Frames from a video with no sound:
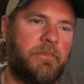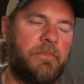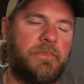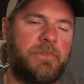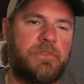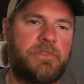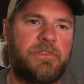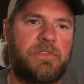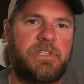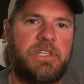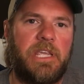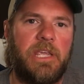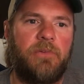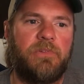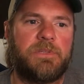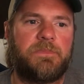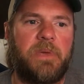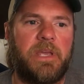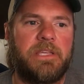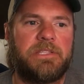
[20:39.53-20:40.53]
Skeet
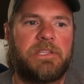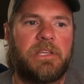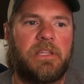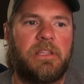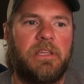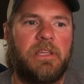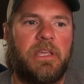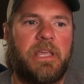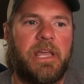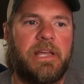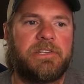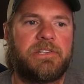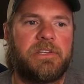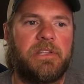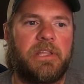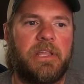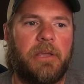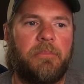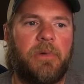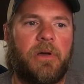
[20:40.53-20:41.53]
was basically catching
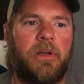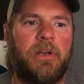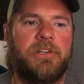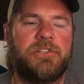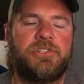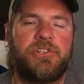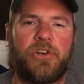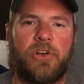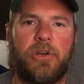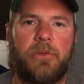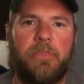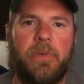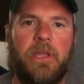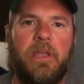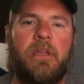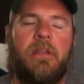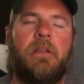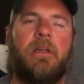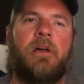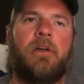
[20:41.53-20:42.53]
them on a jerk
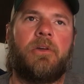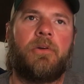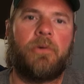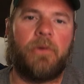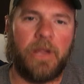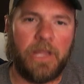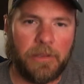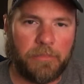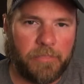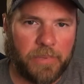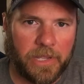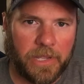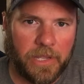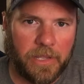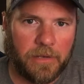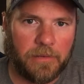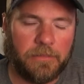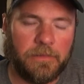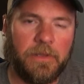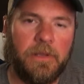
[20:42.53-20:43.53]
bait, a crank
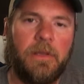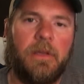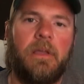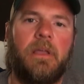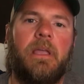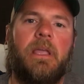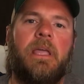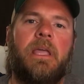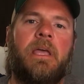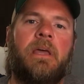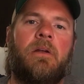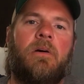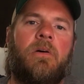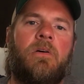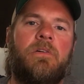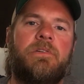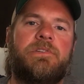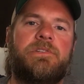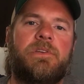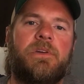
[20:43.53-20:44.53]
bait, and
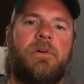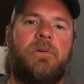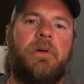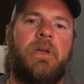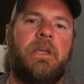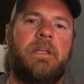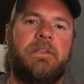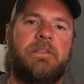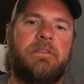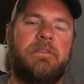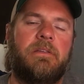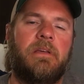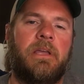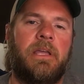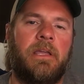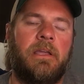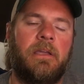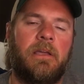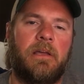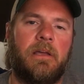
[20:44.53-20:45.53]
also a
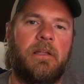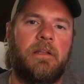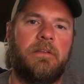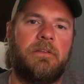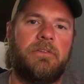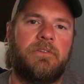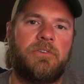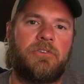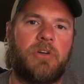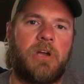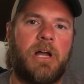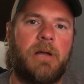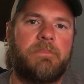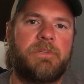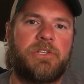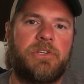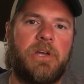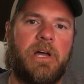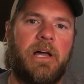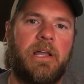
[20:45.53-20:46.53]
a uh, drop
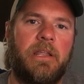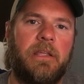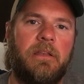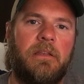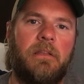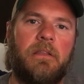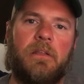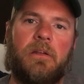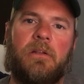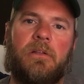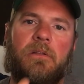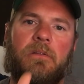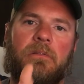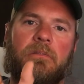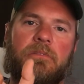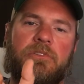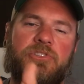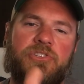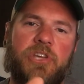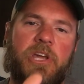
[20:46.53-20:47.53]
shotted little
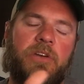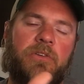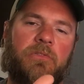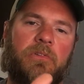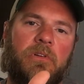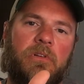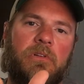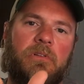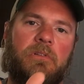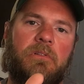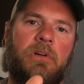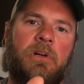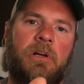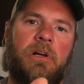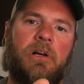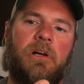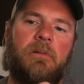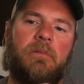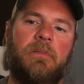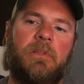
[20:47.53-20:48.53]
general,
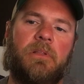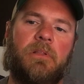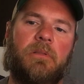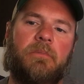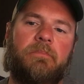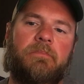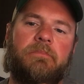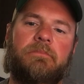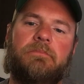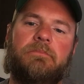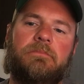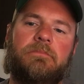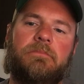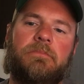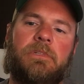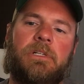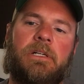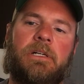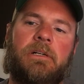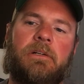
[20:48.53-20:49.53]
uh, little
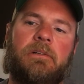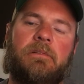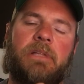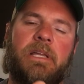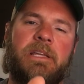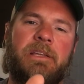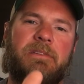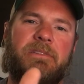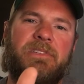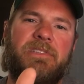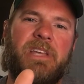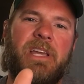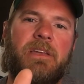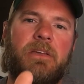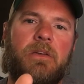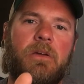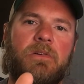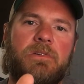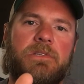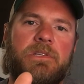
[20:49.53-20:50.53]
uh, like
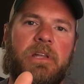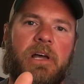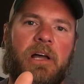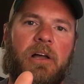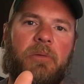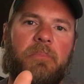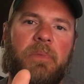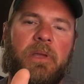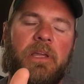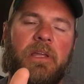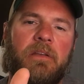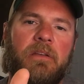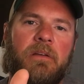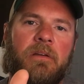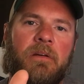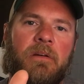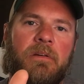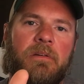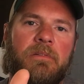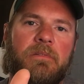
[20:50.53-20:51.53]
Senko style bait,
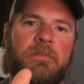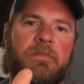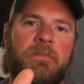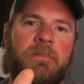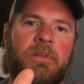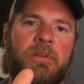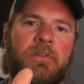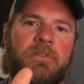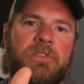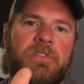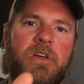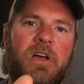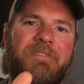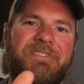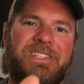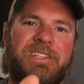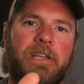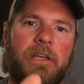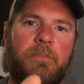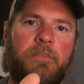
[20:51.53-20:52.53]
or you know, soft
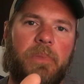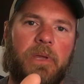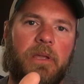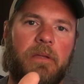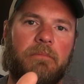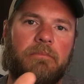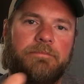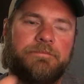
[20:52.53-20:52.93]
stick bait,